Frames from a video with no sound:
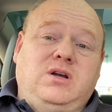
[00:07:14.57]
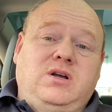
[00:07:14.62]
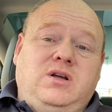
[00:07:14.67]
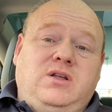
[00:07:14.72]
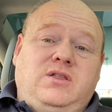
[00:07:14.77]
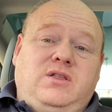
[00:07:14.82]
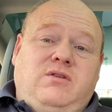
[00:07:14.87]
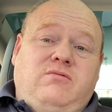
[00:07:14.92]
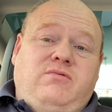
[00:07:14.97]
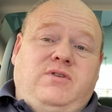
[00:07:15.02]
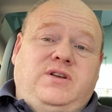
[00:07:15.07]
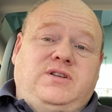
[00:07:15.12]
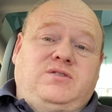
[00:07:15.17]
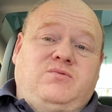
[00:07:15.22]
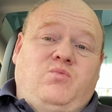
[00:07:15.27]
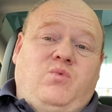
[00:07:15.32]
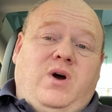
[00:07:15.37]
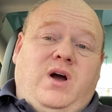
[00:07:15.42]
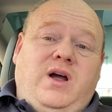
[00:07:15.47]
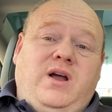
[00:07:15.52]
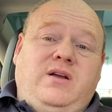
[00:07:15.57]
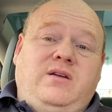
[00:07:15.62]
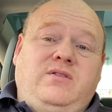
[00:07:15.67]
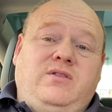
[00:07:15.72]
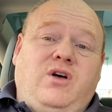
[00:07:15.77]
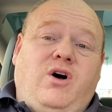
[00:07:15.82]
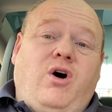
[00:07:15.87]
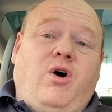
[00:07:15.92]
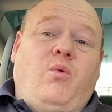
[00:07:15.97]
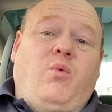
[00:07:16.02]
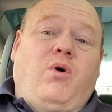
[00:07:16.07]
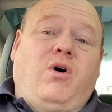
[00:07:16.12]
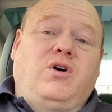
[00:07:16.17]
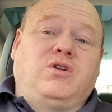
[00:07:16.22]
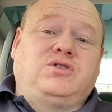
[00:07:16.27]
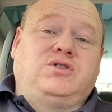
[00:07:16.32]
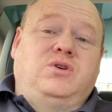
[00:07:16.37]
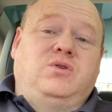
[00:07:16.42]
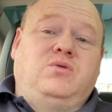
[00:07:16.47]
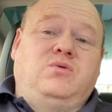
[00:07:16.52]
the reason why the hot
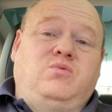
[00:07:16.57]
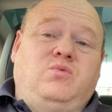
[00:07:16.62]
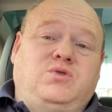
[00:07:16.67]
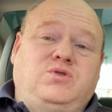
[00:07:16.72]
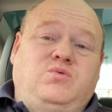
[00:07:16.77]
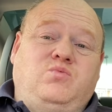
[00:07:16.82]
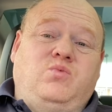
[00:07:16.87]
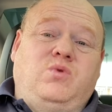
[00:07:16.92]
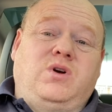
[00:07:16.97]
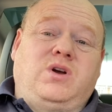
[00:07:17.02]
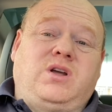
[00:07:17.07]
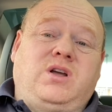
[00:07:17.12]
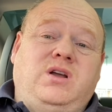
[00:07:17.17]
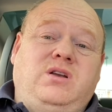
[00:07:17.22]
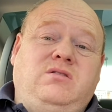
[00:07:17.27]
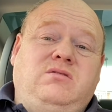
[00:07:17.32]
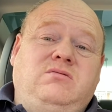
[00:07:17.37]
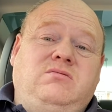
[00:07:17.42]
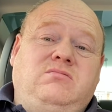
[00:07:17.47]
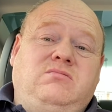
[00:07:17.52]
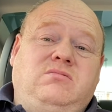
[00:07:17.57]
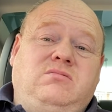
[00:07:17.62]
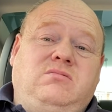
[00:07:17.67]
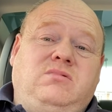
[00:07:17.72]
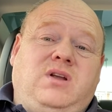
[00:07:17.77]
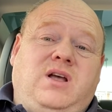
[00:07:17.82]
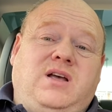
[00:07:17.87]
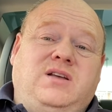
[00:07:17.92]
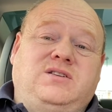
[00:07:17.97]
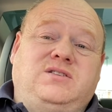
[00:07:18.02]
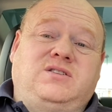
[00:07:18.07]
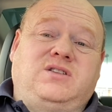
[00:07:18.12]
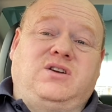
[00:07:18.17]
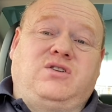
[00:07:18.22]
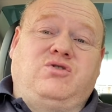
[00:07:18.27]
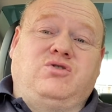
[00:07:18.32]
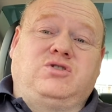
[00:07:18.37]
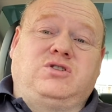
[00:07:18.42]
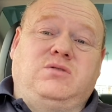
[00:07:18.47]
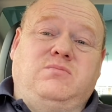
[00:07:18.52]
water wasn't working as the
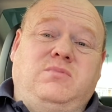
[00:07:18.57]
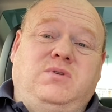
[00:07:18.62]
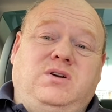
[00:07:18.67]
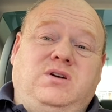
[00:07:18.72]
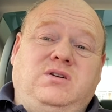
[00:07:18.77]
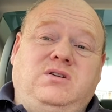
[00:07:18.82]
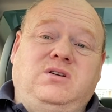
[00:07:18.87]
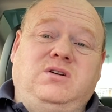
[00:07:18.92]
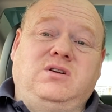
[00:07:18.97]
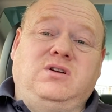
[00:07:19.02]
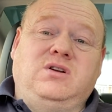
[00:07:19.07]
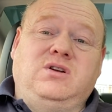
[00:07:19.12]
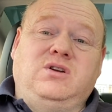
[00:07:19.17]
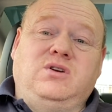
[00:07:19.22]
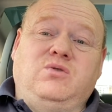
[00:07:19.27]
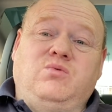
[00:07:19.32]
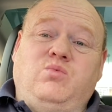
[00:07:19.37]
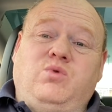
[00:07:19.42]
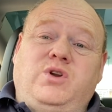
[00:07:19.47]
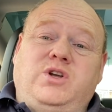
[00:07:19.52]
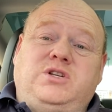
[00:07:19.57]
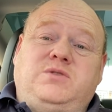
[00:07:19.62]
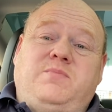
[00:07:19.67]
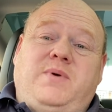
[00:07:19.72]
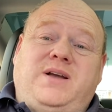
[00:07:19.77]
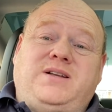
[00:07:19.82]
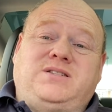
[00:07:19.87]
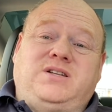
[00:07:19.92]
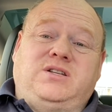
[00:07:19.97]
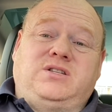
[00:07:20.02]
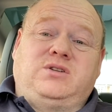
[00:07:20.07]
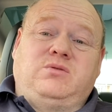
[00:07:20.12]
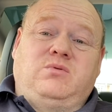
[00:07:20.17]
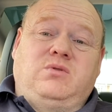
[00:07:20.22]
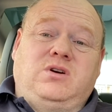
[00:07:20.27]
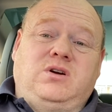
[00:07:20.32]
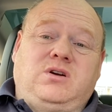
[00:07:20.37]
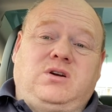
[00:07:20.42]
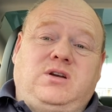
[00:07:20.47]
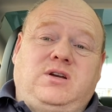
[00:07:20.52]
customer would expect it to
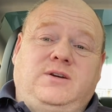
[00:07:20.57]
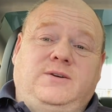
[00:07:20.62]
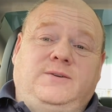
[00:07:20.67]
work.